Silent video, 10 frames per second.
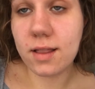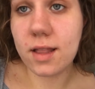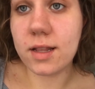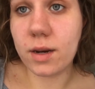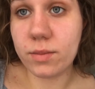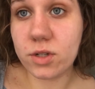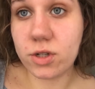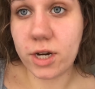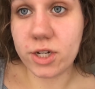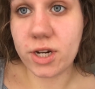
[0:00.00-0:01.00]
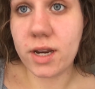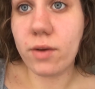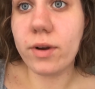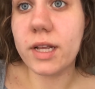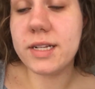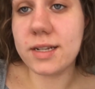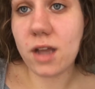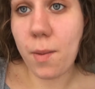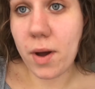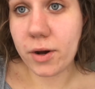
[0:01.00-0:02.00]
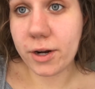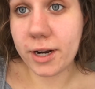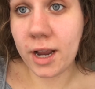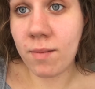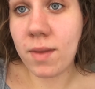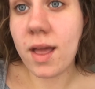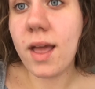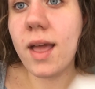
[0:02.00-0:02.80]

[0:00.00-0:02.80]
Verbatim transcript: in the demonstration it really does come out cream